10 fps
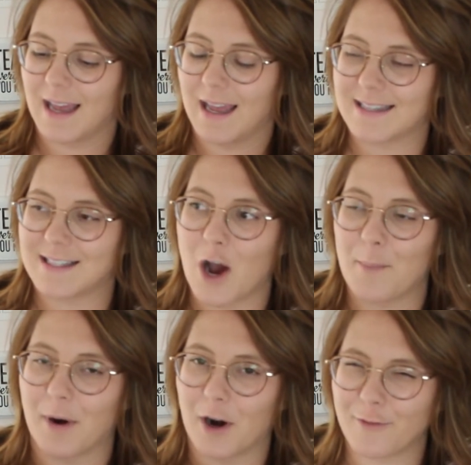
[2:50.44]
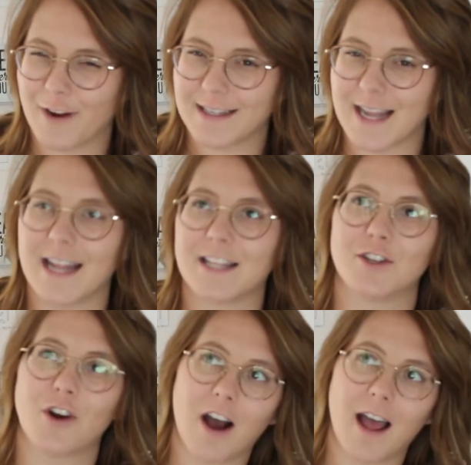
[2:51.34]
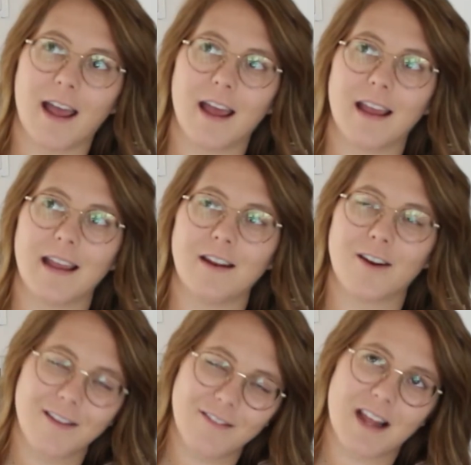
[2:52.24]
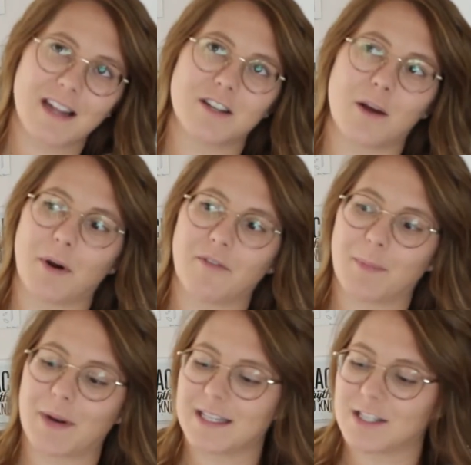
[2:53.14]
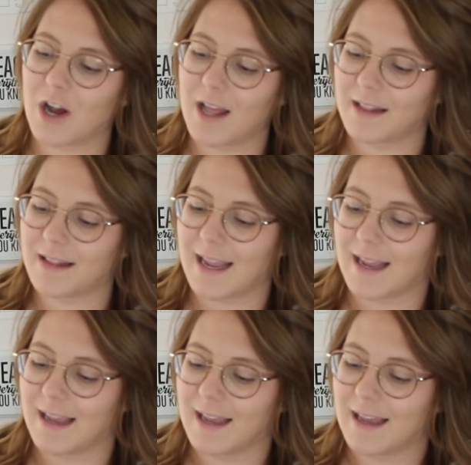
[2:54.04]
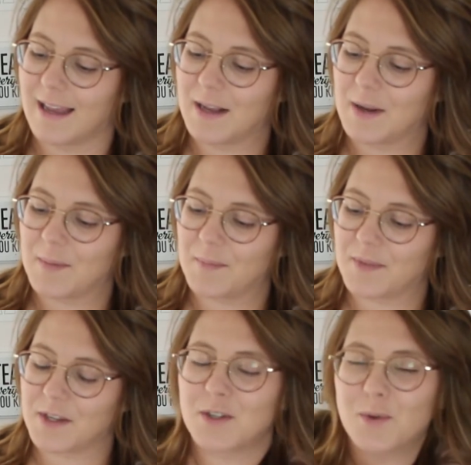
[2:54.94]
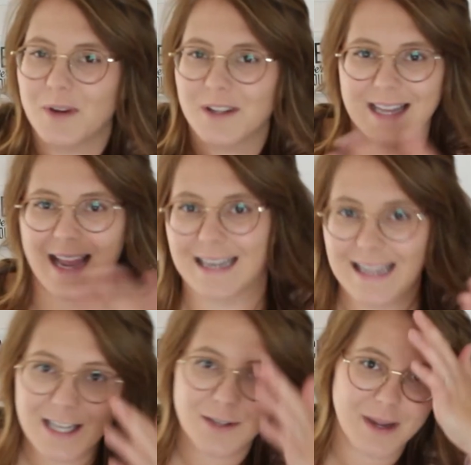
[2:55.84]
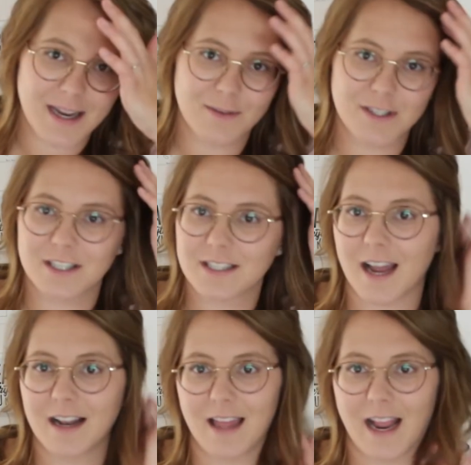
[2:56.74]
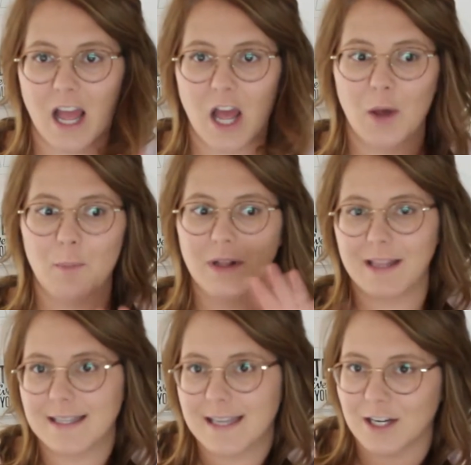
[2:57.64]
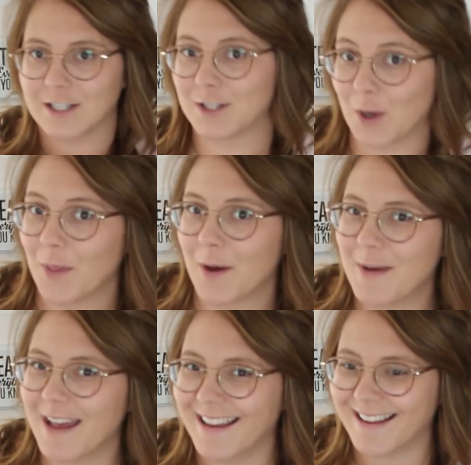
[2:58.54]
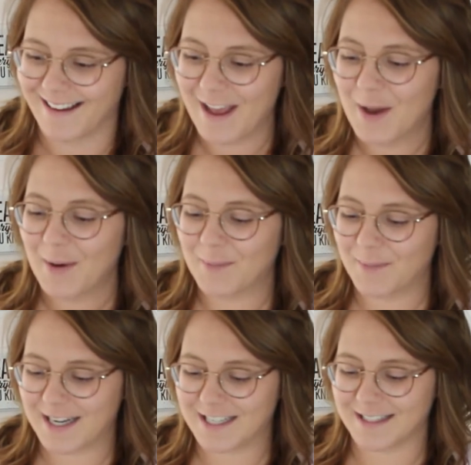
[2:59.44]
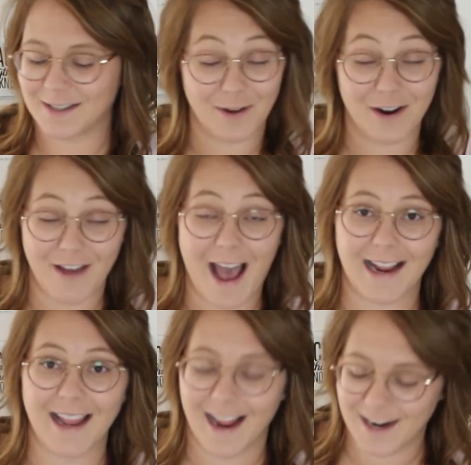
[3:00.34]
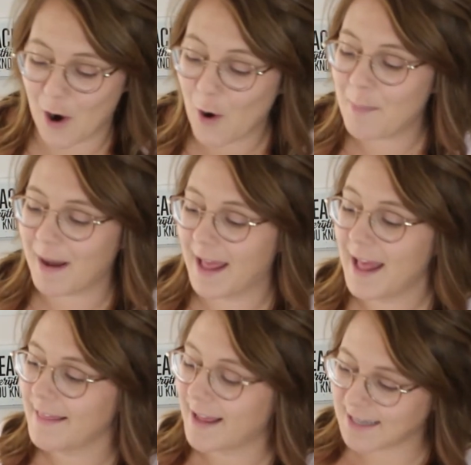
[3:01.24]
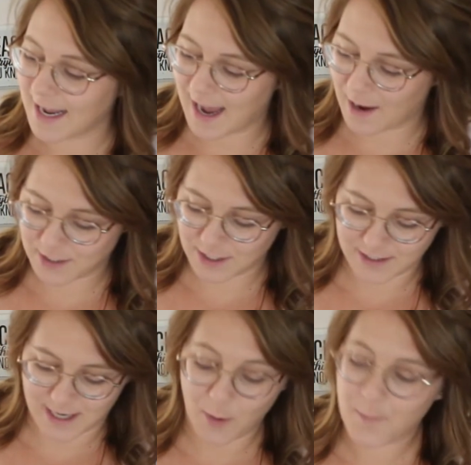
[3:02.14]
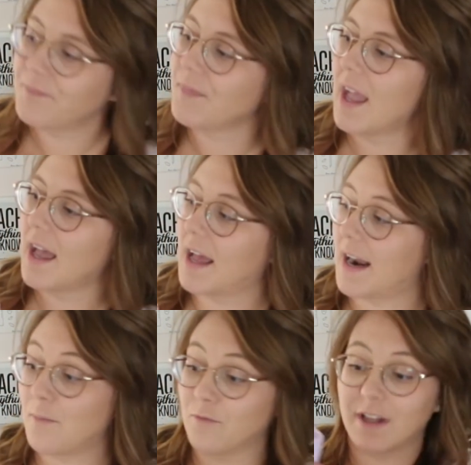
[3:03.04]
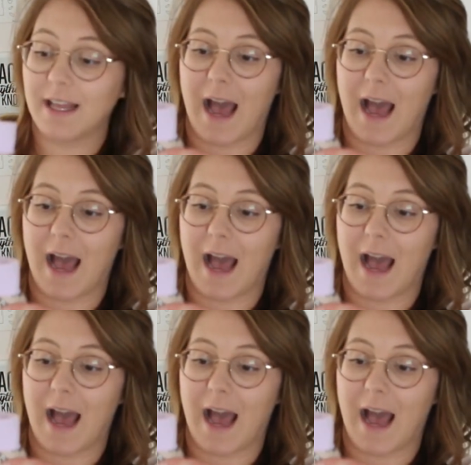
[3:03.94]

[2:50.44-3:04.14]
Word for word: it's not perfect, and it's not even that it's not perfect, but it's not like, there's no real technique to it. It was just kind of like put things here and sew them, which is a lot of hacking, I know, but that's kind of how it turned out, and I'm really